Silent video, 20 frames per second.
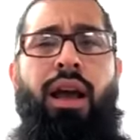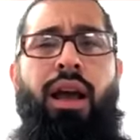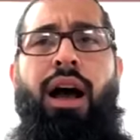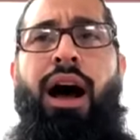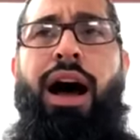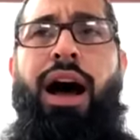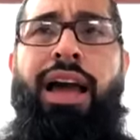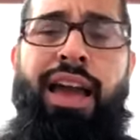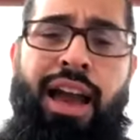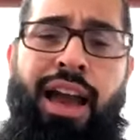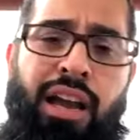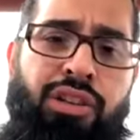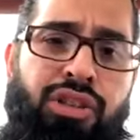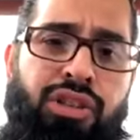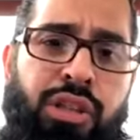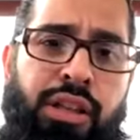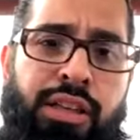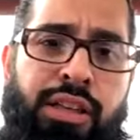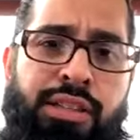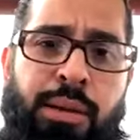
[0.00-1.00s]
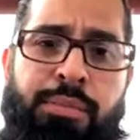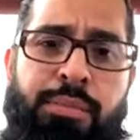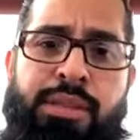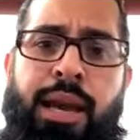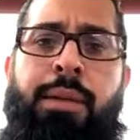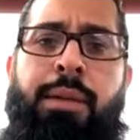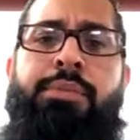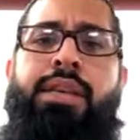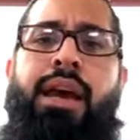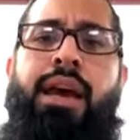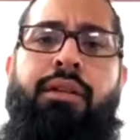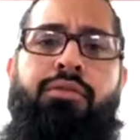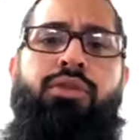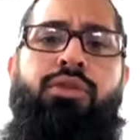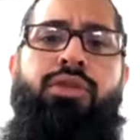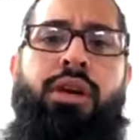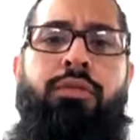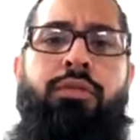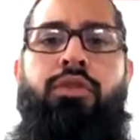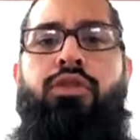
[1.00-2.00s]
I actually sometimes have those
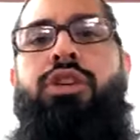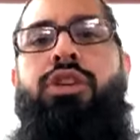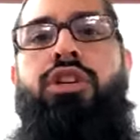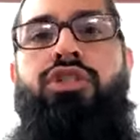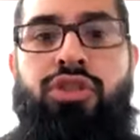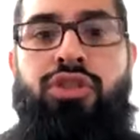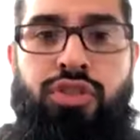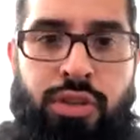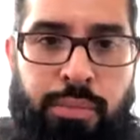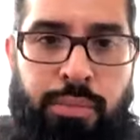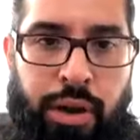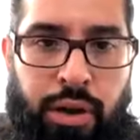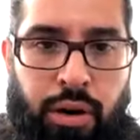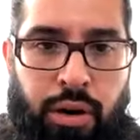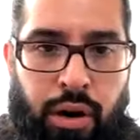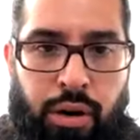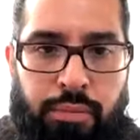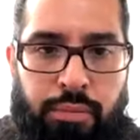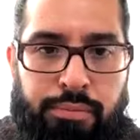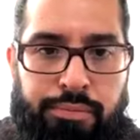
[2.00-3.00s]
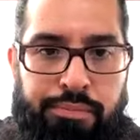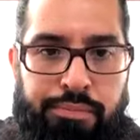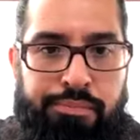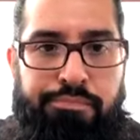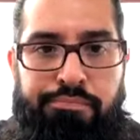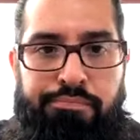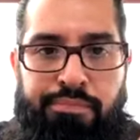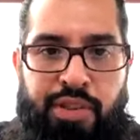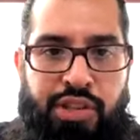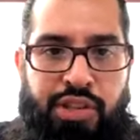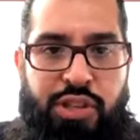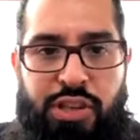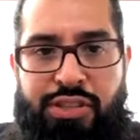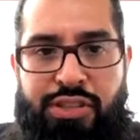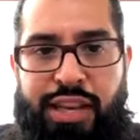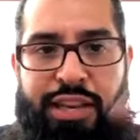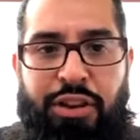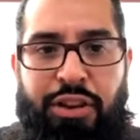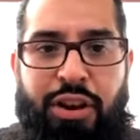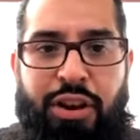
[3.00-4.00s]
conversations in my car, just like you're